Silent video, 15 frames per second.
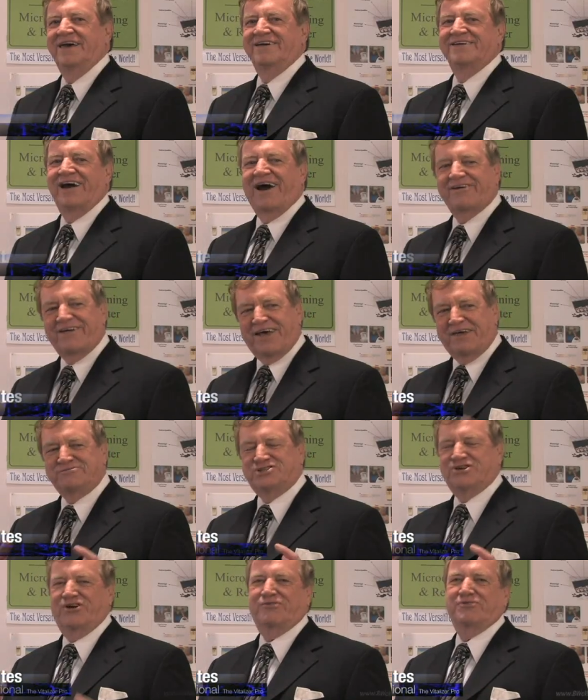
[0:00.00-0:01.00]
Now that I've
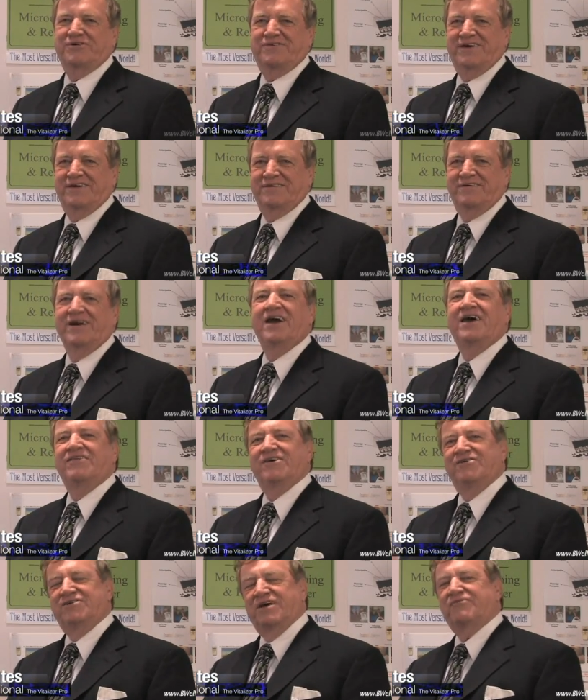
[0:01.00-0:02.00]
shared with you
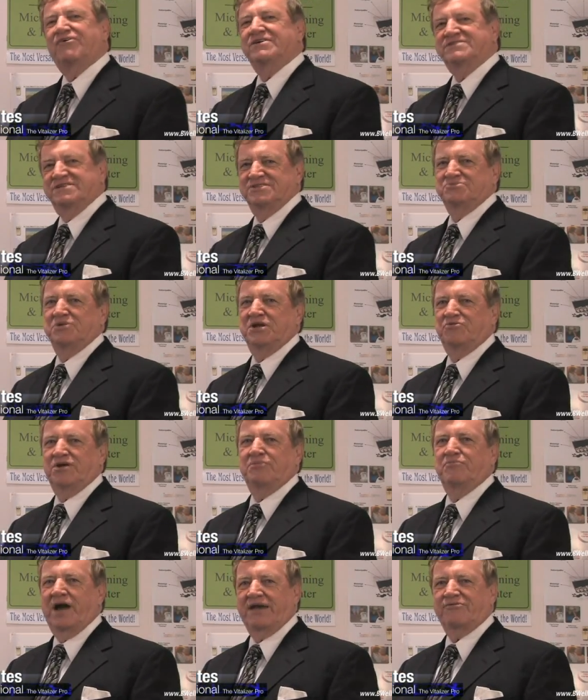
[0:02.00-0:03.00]
the differences
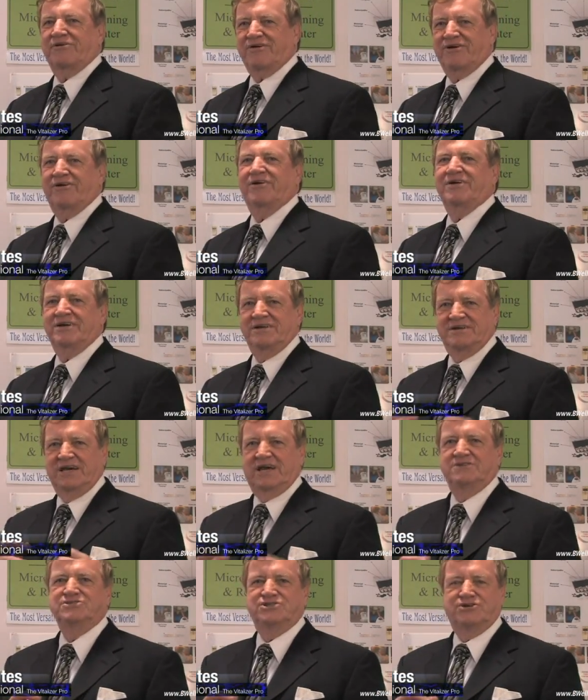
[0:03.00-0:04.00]
between microcurrent and
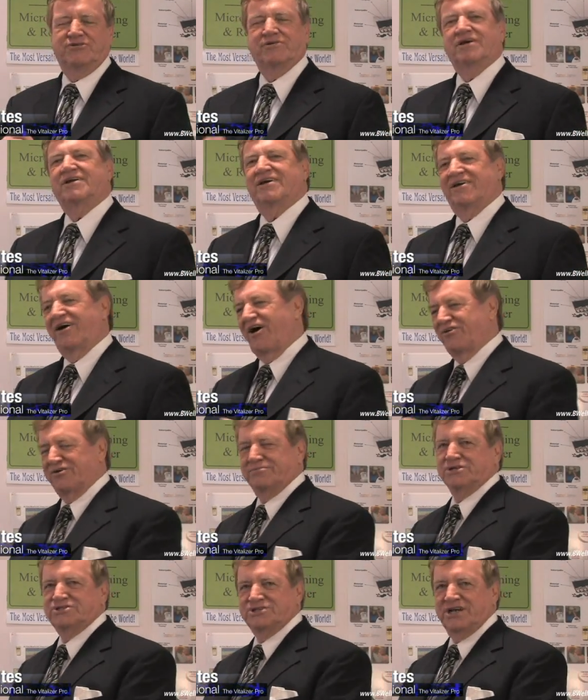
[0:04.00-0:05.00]
TENS unit and other
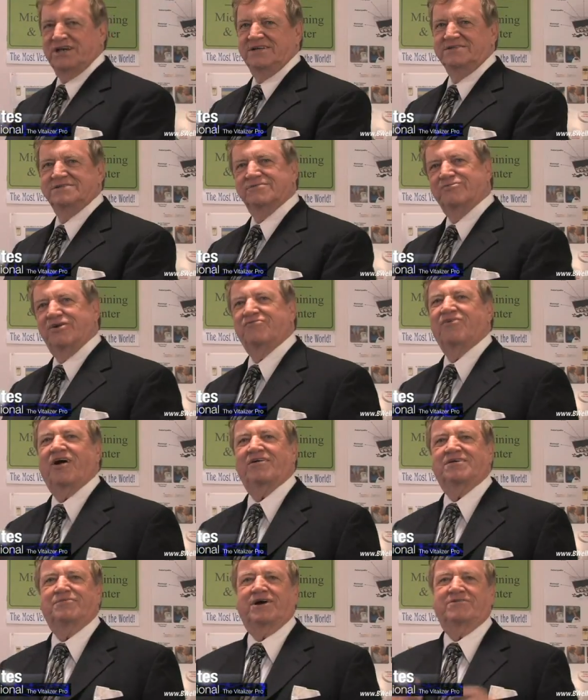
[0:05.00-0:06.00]
machines, and we've
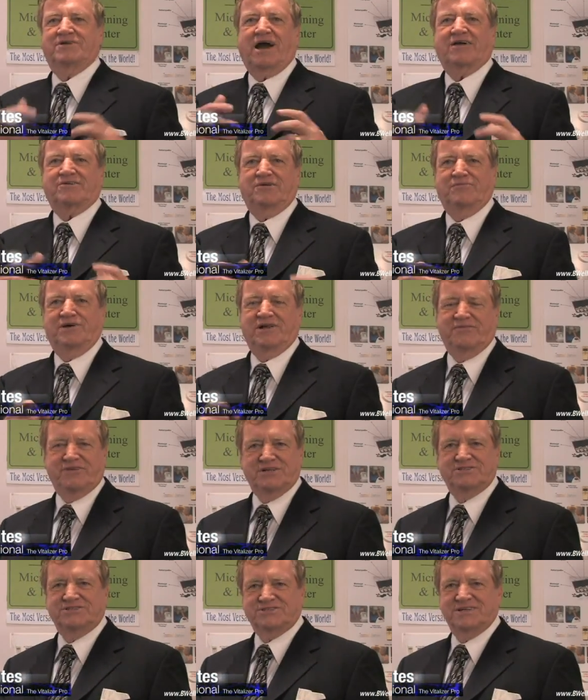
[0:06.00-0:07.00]
talked about Dr.
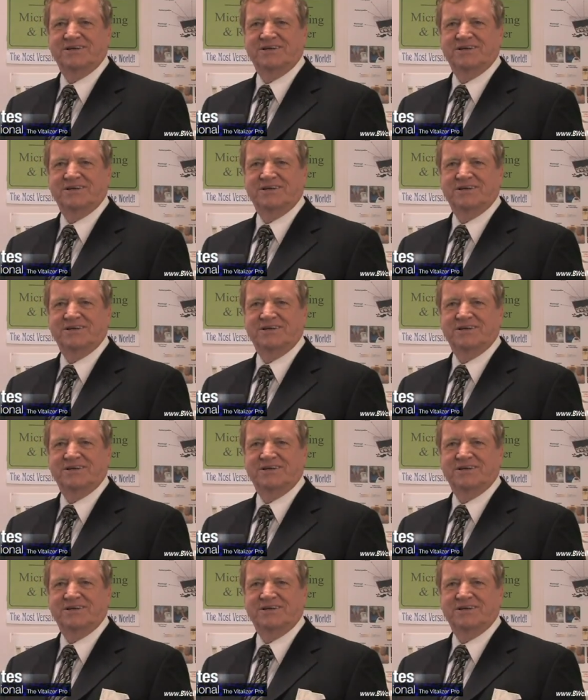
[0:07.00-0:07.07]
Milovich,